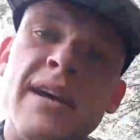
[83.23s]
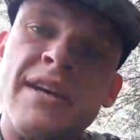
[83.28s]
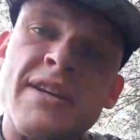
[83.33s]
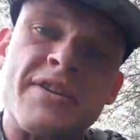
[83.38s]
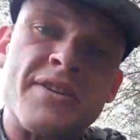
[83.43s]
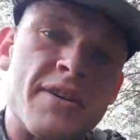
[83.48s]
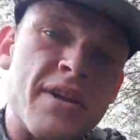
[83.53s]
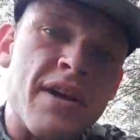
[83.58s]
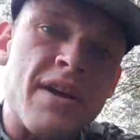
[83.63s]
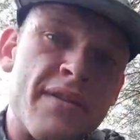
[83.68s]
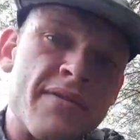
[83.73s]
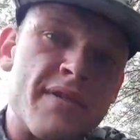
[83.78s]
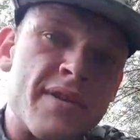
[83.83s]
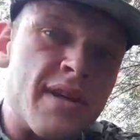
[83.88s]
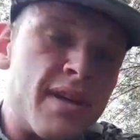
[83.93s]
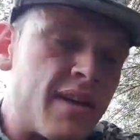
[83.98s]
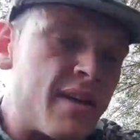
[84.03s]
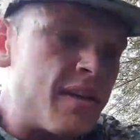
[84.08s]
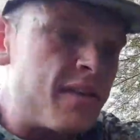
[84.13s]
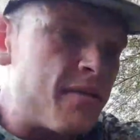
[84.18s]
it starves
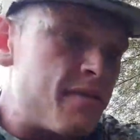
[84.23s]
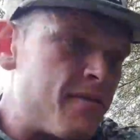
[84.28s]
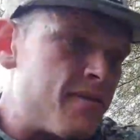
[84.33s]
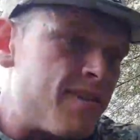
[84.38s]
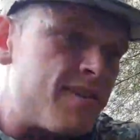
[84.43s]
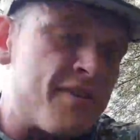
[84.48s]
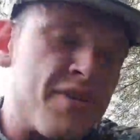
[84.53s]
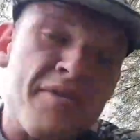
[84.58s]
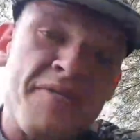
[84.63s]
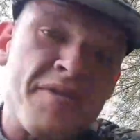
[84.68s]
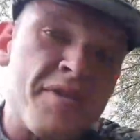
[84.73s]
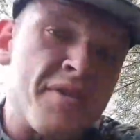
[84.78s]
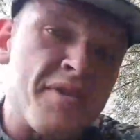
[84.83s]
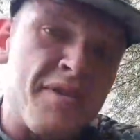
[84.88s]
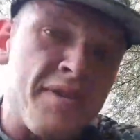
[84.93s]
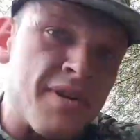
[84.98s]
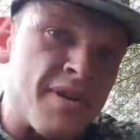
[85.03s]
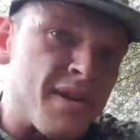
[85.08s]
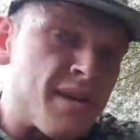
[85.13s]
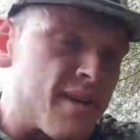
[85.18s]
it, but that's
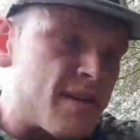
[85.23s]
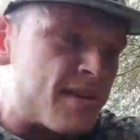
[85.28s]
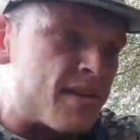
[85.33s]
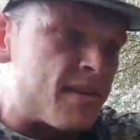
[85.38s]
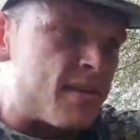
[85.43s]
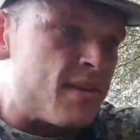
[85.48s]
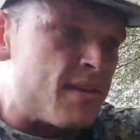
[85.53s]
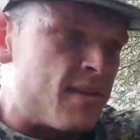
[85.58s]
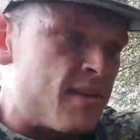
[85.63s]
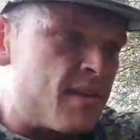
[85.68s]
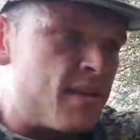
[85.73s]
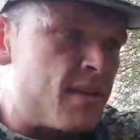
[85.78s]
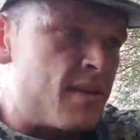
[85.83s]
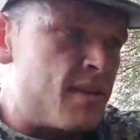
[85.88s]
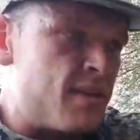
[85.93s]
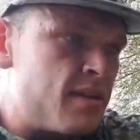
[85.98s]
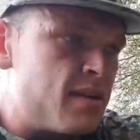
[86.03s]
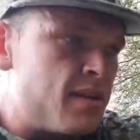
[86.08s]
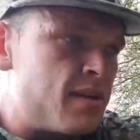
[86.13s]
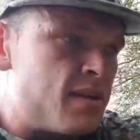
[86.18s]
obviously not the case.
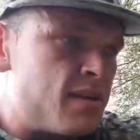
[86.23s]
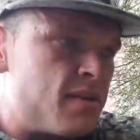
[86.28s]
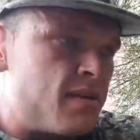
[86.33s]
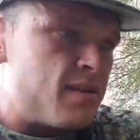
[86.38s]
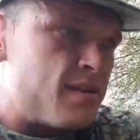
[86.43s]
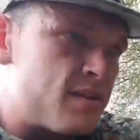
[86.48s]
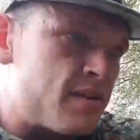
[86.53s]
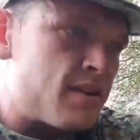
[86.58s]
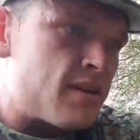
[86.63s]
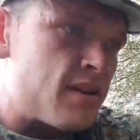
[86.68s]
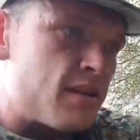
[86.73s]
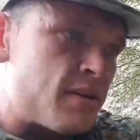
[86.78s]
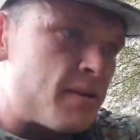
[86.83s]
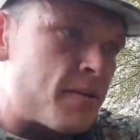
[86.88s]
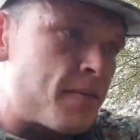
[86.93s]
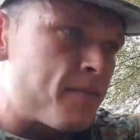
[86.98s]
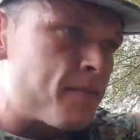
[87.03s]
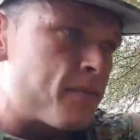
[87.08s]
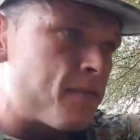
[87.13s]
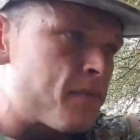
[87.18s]
So
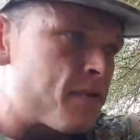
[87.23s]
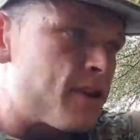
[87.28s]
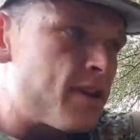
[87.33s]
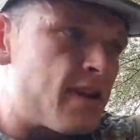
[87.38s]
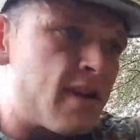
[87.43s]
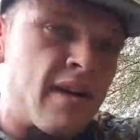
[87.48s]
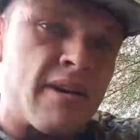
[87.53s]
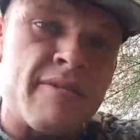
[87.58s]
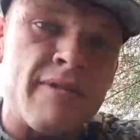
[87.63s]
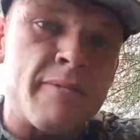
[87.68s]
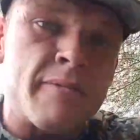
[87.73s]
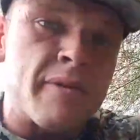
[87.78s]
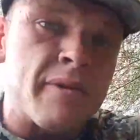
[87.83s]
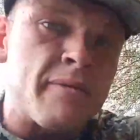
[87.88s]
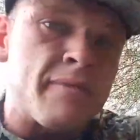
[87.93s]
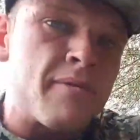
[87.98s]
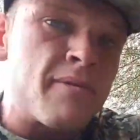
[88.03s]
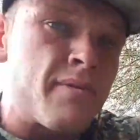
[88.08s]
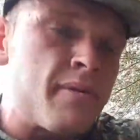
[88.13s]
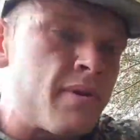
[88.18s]
get out there
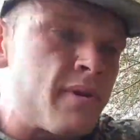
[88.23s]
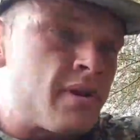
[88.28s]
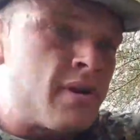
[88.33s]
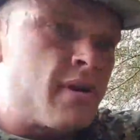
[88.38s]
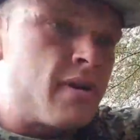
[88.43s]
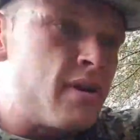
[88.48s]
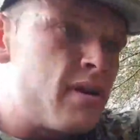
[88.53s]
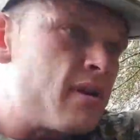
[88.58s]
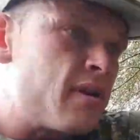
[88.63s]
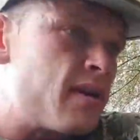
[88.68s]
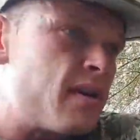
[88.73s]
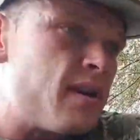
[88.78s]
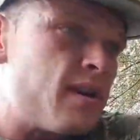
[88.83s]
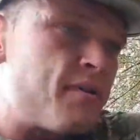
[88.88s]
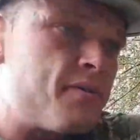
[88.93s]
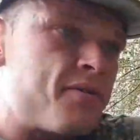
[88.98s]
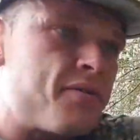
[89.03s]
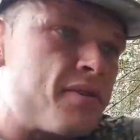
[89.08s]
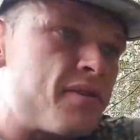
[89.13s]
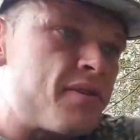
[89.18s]
people, get
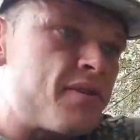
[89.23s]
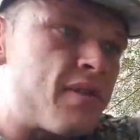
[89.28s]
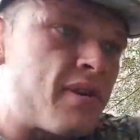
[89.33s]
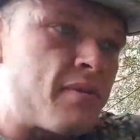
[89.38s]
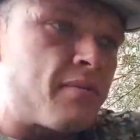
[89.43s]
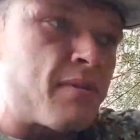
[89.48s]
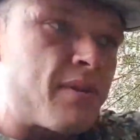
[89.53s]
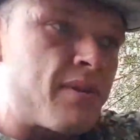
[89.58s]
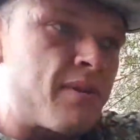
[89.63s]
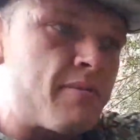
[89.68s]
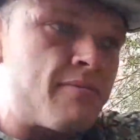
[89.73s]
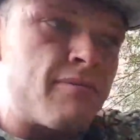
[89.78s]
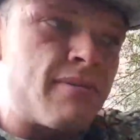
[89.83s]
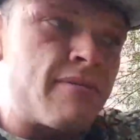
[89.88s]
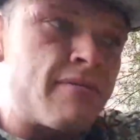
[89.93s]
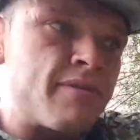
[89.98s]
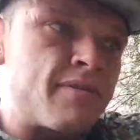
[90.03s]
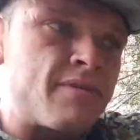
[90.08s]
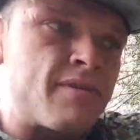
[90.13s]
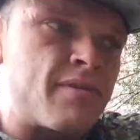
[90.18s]
onto your duckweeded
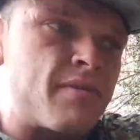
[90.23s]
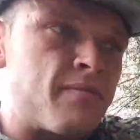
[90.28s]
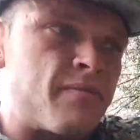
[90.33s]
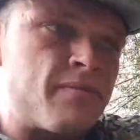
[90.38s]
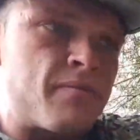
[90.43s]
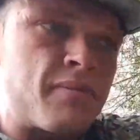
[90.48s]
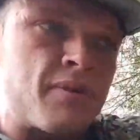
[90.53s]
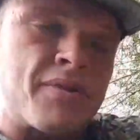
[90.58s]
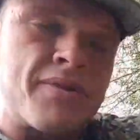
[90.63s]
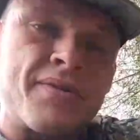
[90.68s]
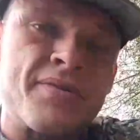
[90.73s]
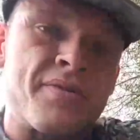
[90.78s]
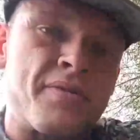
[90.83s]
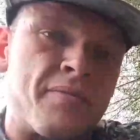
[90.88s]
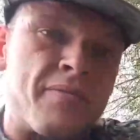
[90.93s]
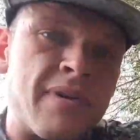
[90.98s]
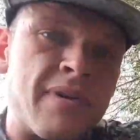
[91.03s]
rivers and ponds